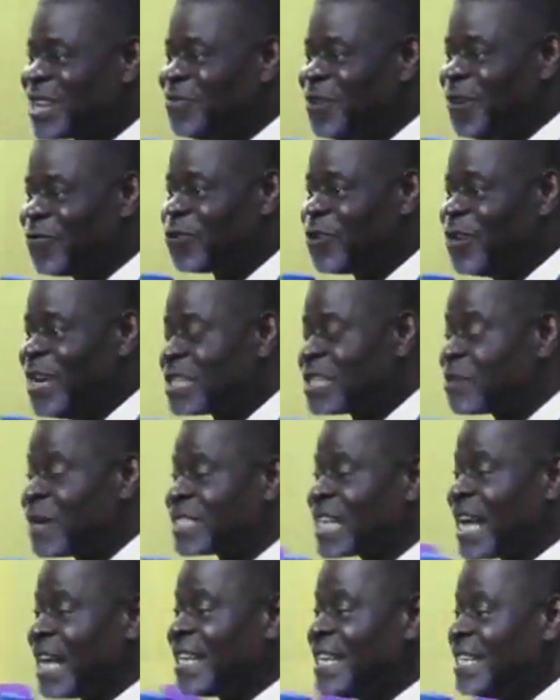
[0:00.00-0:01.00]
of you,
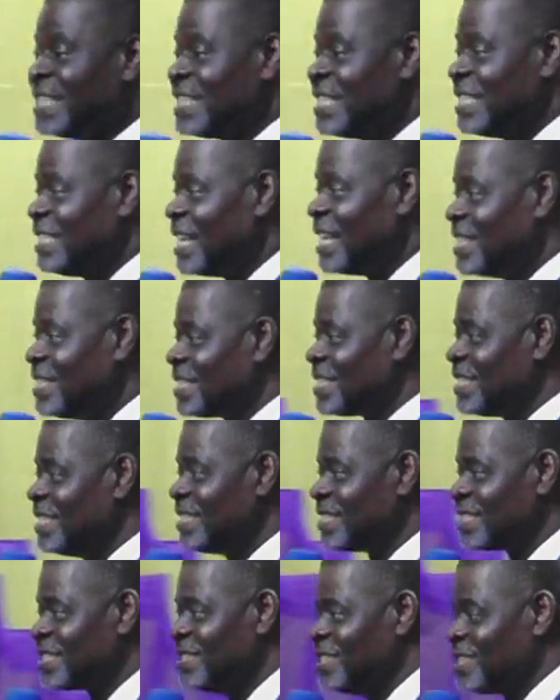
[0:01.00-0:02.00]
especially the Gen
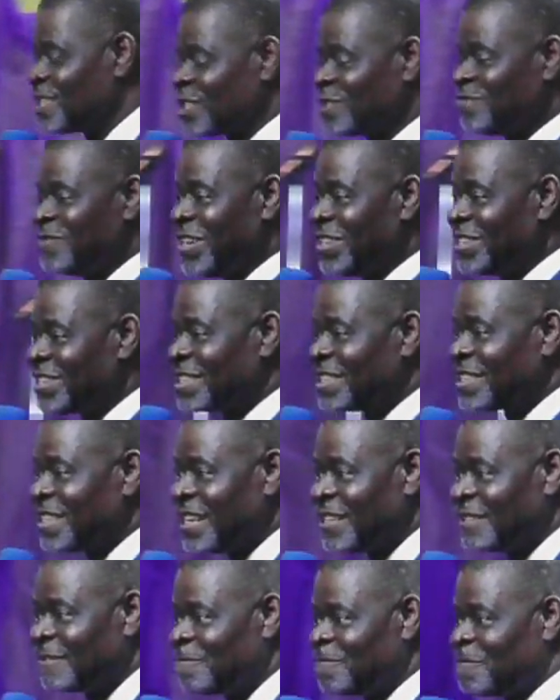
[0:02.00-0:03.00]
Zs, the small children,
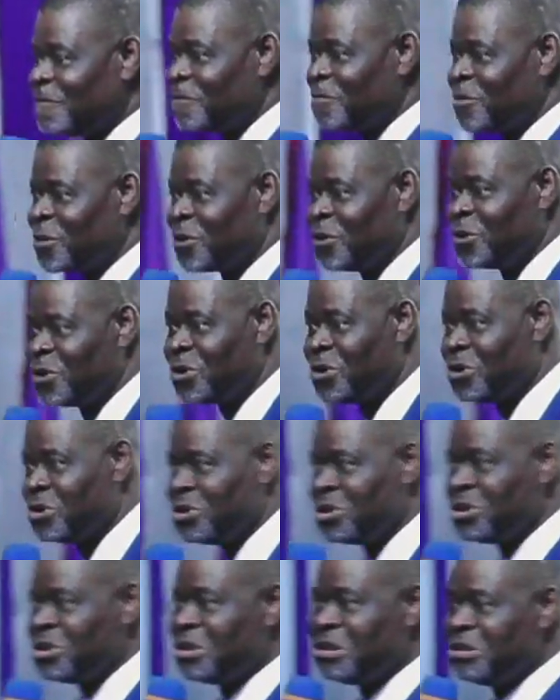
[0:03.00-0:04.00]
you
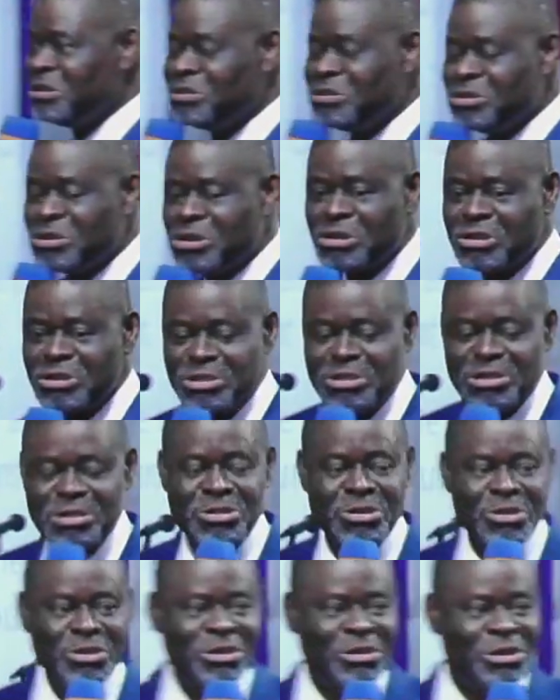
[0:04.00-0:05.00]

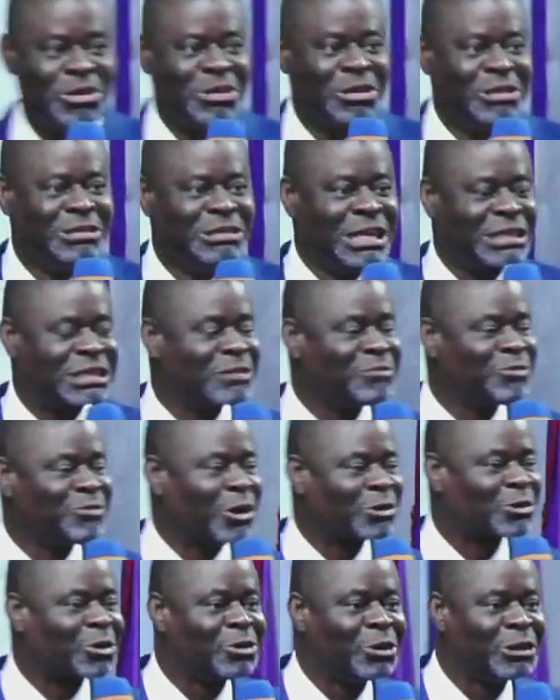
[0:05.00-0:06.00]
know, native doctor,
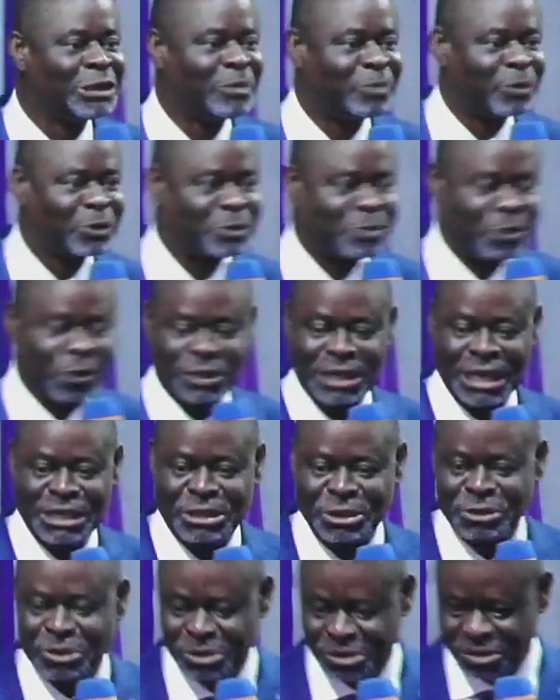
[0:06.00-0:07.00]
not they protect
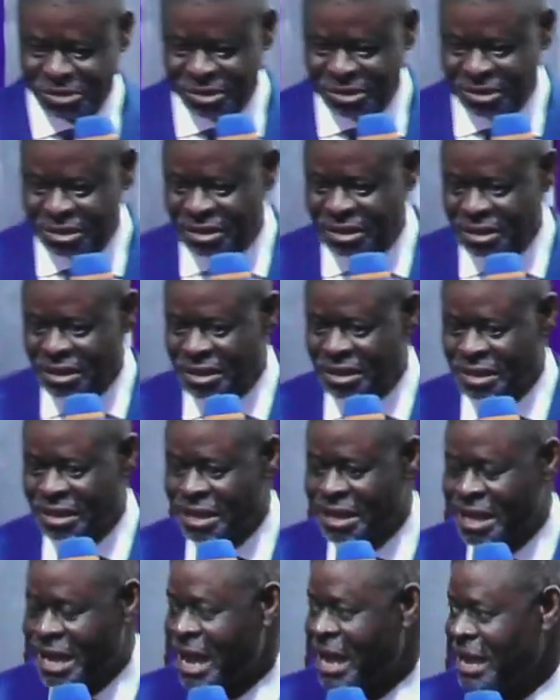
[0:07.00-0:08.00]
you.
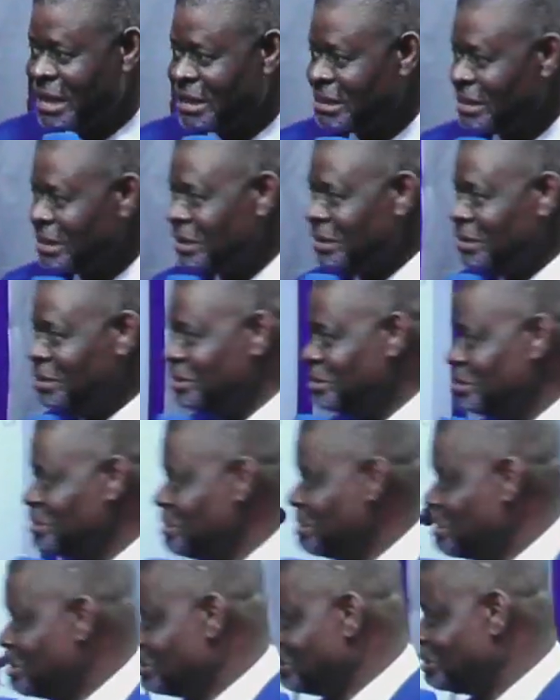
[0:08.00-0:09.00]
Eh?
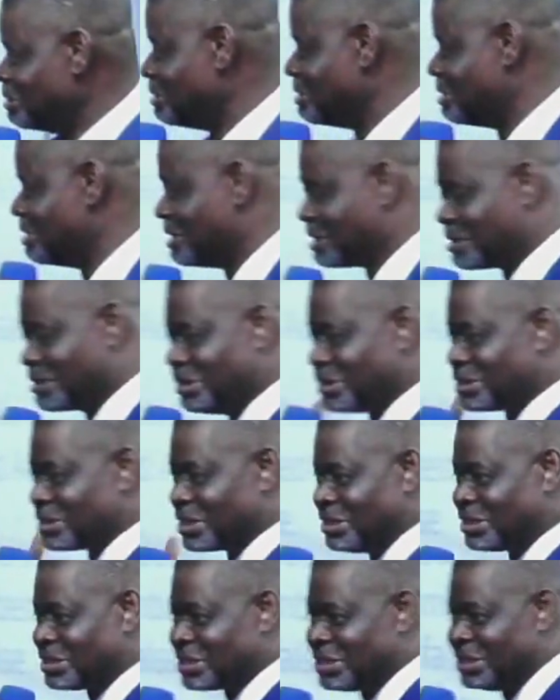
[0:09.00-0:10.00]
You know they go to
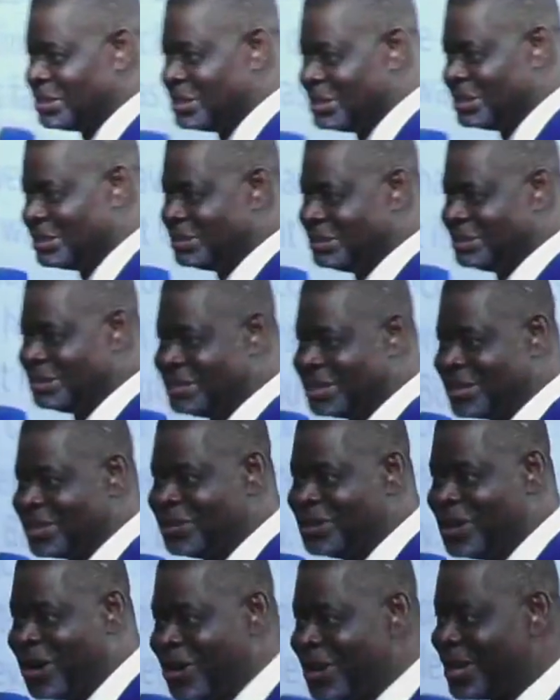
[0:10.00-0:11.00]
church. You know you
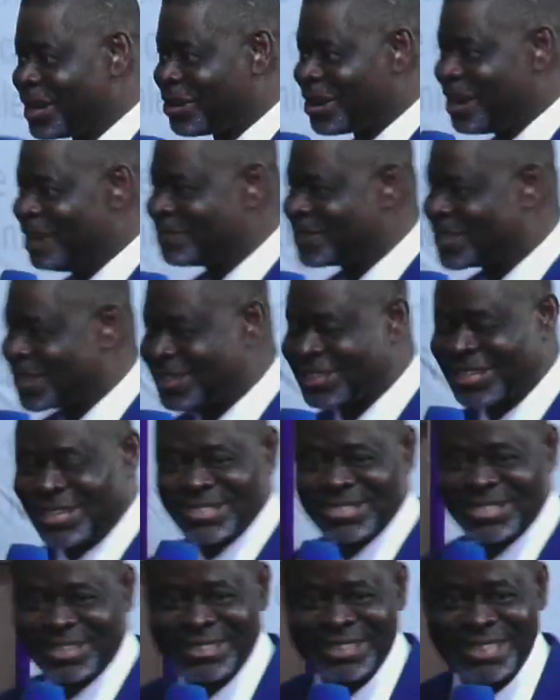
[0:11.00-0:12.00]
only come to church on
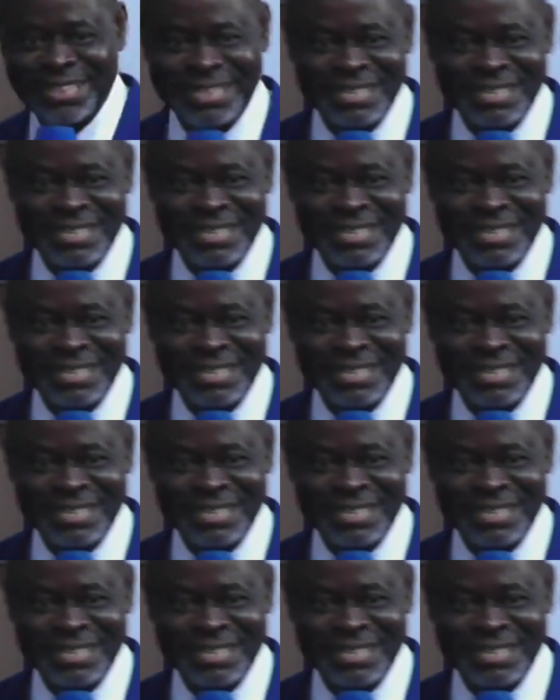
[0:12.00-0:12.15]
Sunday.